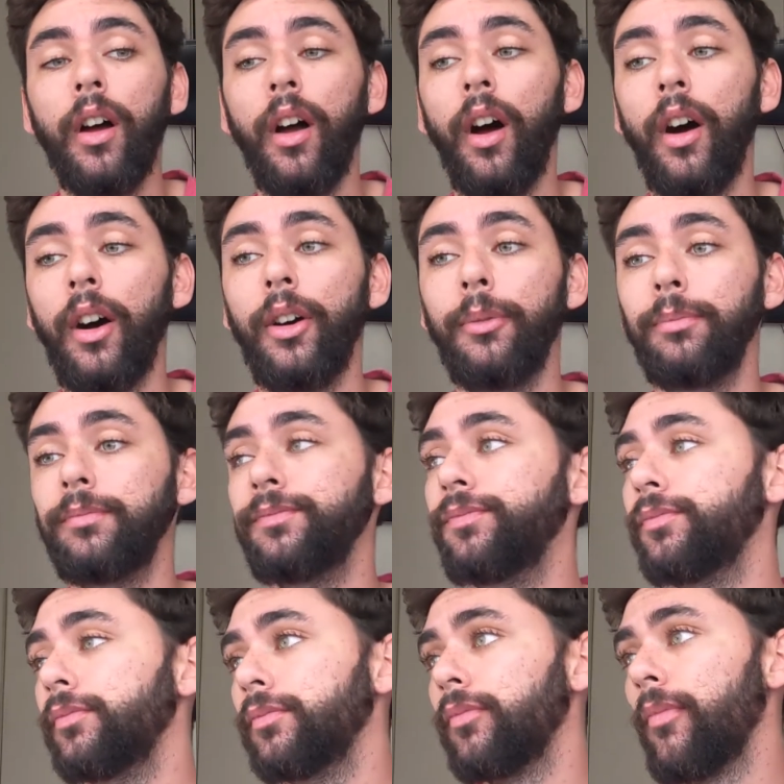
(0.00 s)
I'm
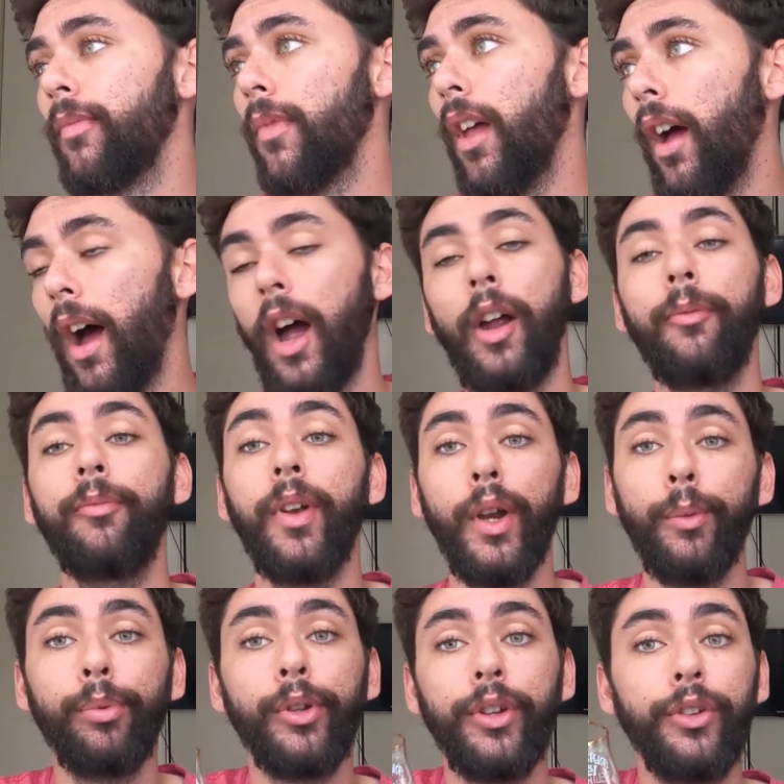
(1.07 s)

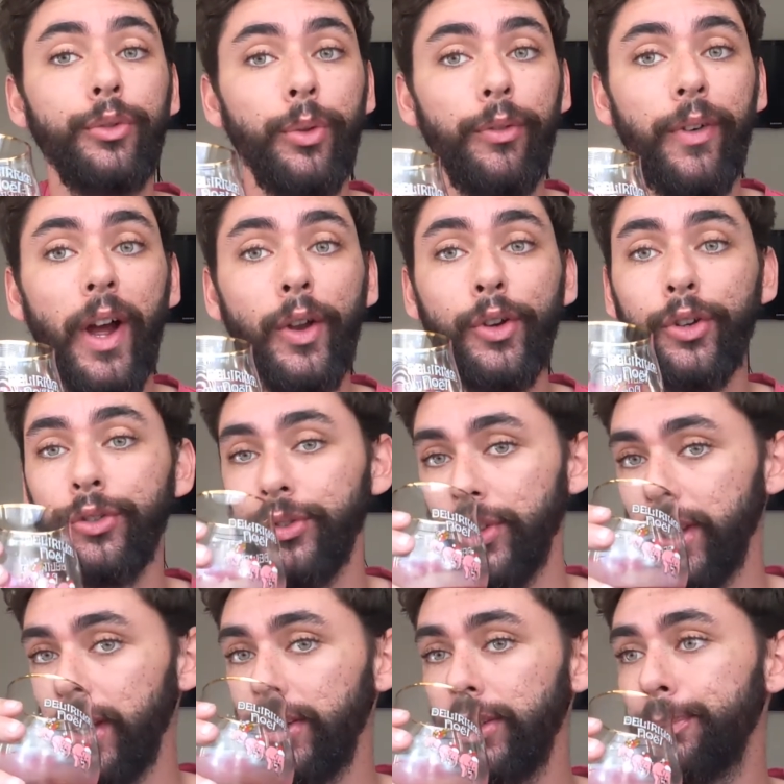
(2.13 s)
very pleased with Founders for
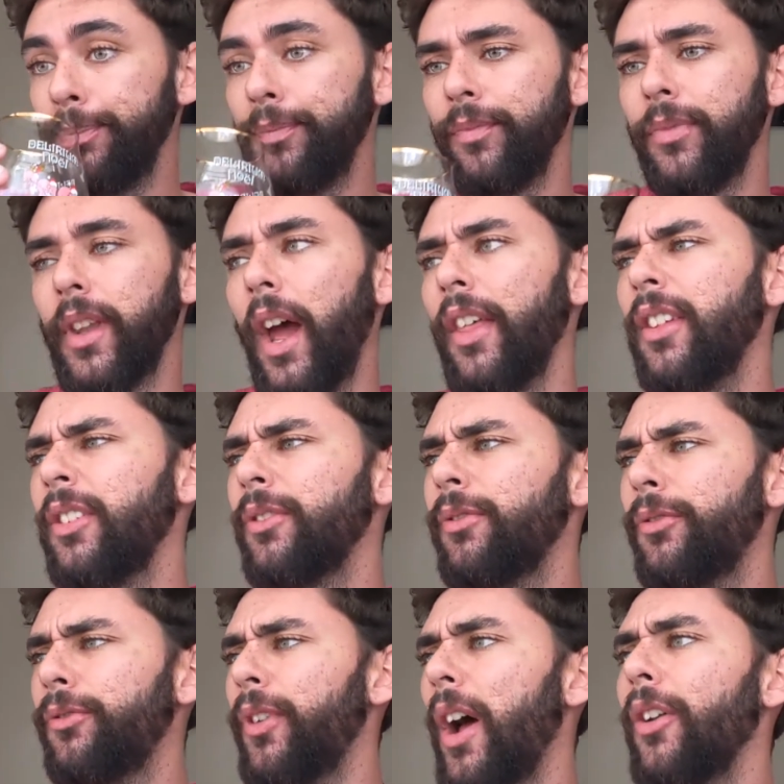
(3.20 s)
this. I think
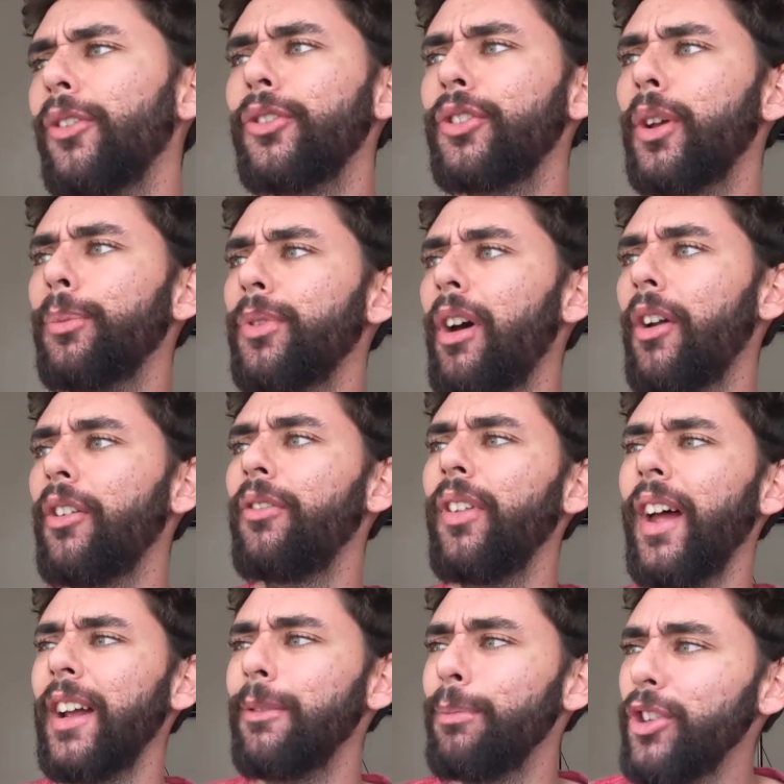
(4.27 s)
Founders comes out of,
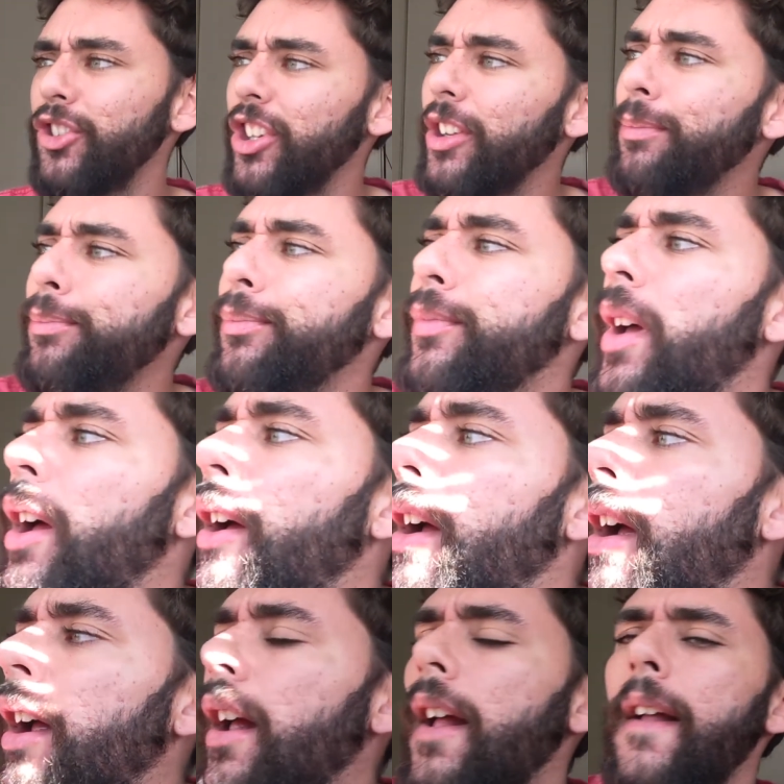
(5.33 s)
like, Michigan.
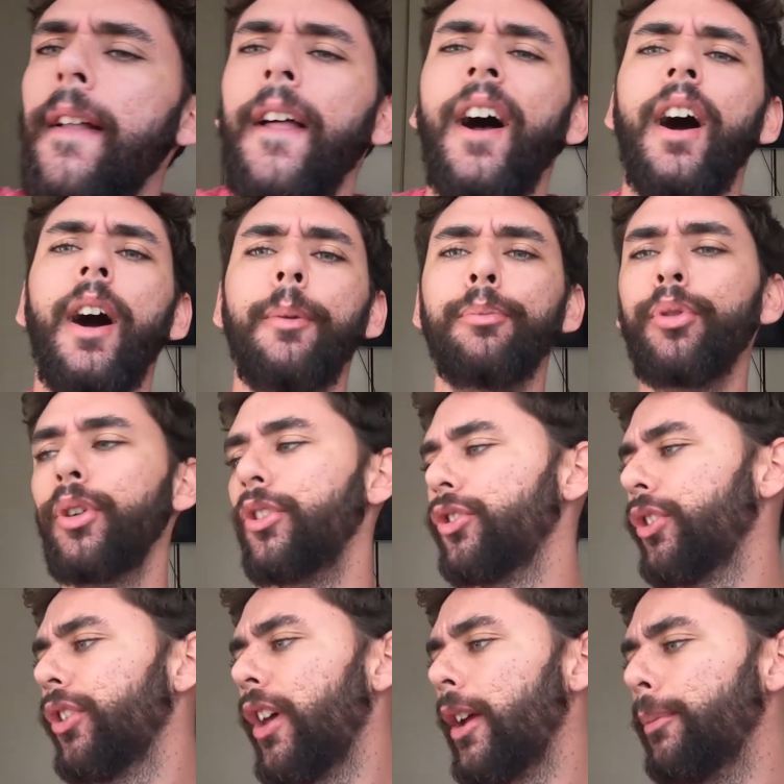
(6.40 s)
I'm pretty
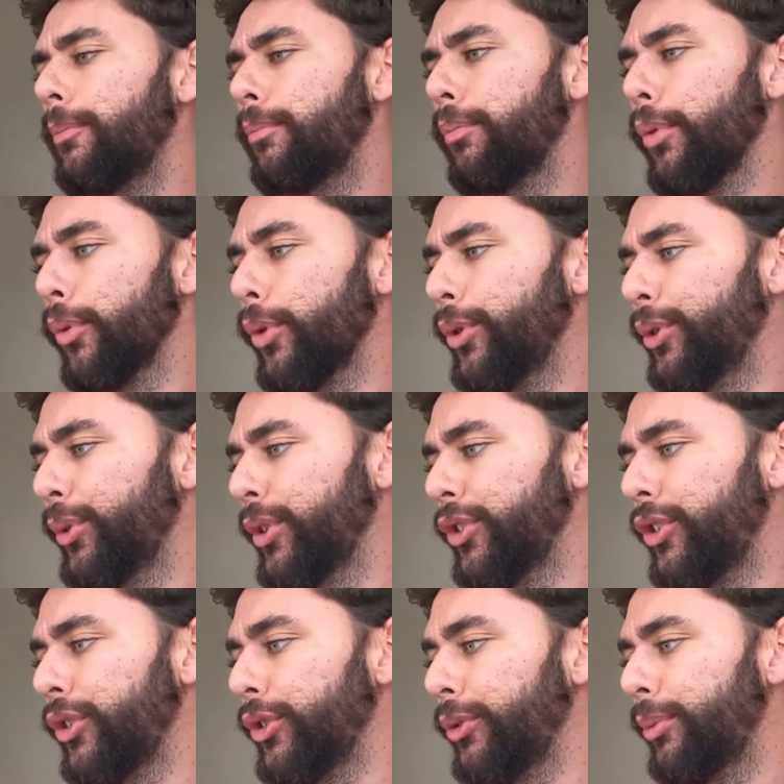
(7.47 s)
sure they brew in
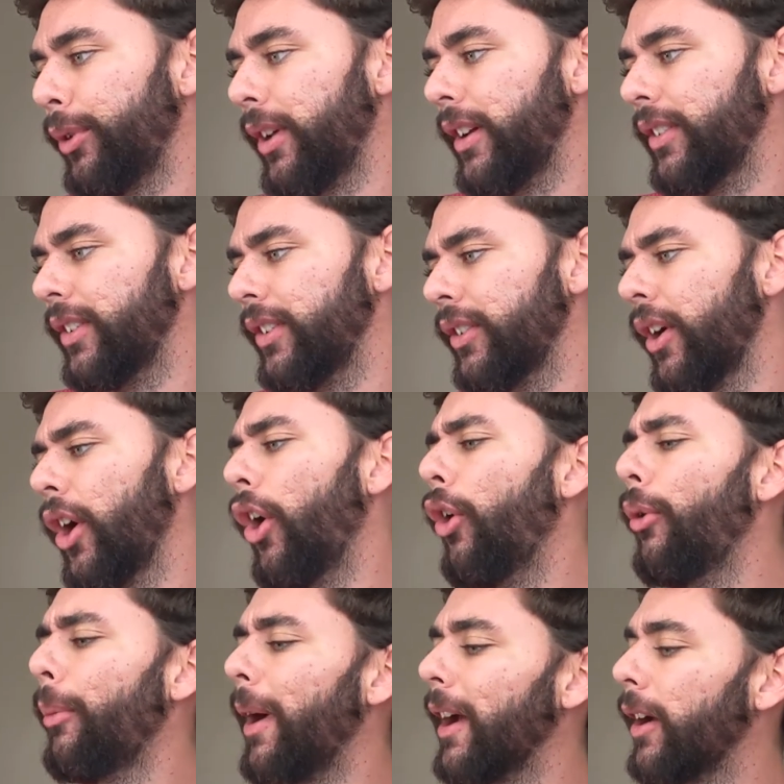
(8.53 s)
2 places.
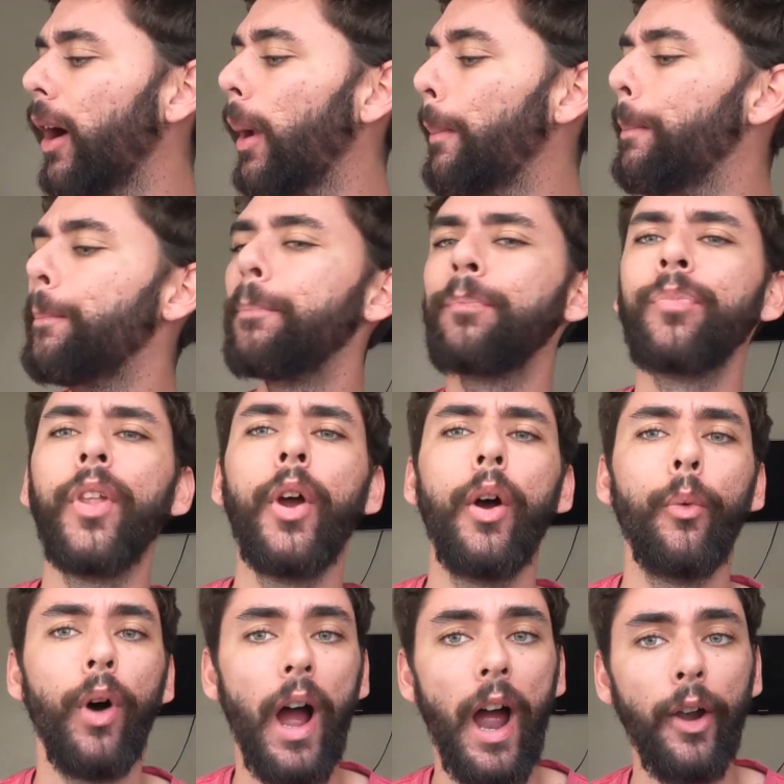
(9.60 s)
Oh my god.
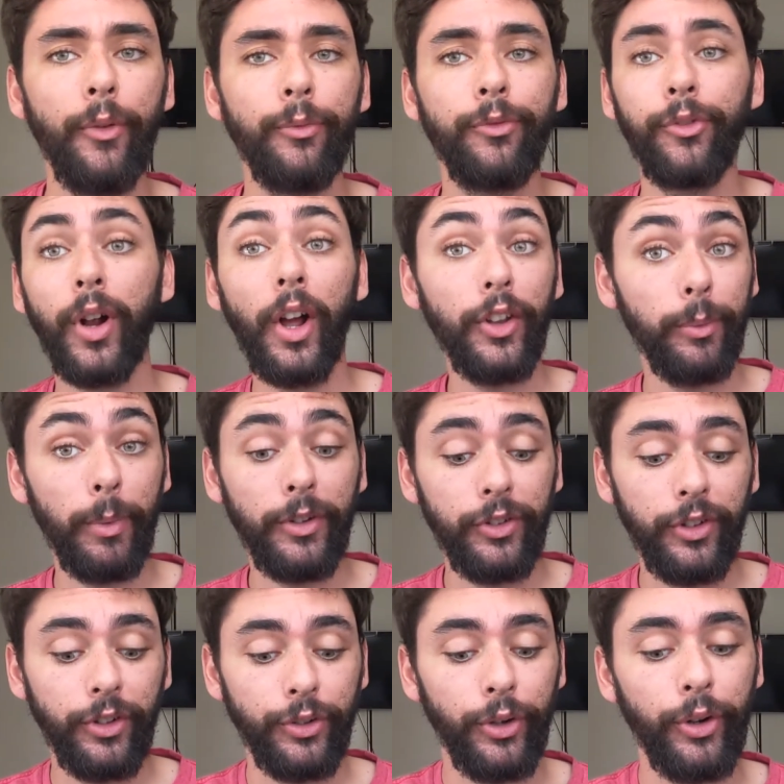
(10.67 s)
I forgot to
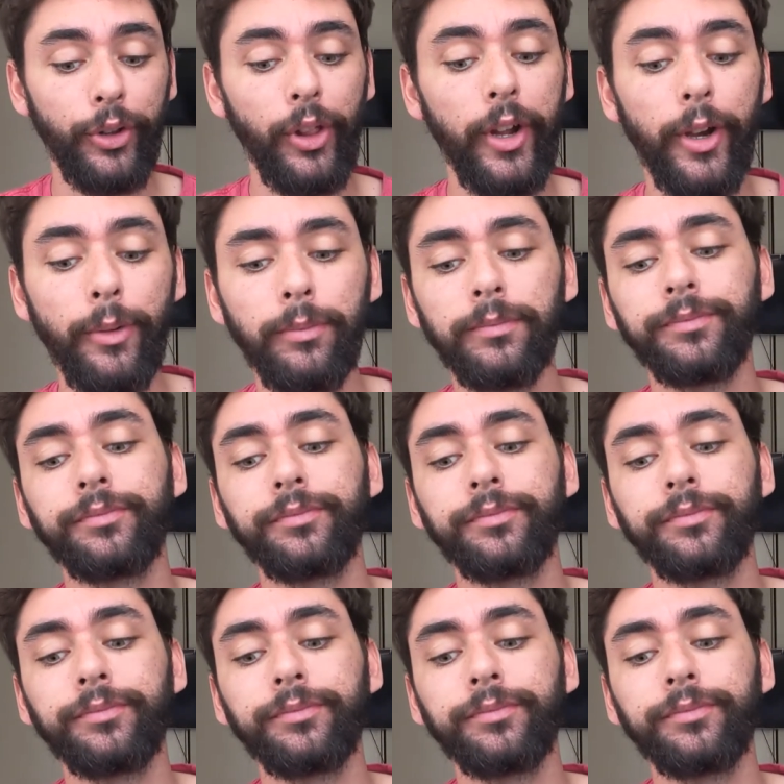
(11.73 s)
mention this earlier.